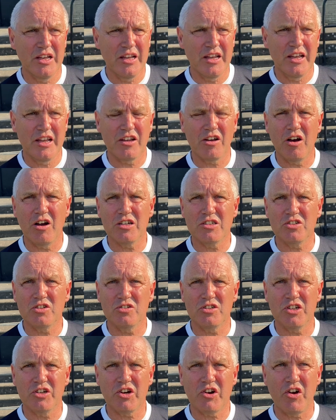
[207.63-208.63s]
he got a
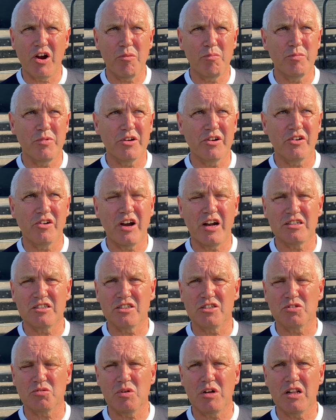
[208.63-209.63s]
touch of cramp and grats
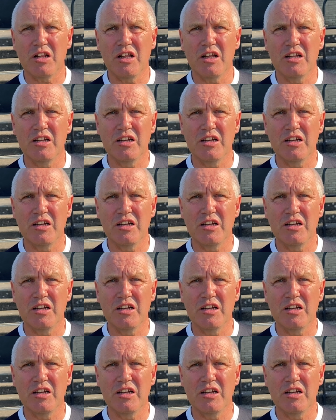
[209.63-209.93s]
as well.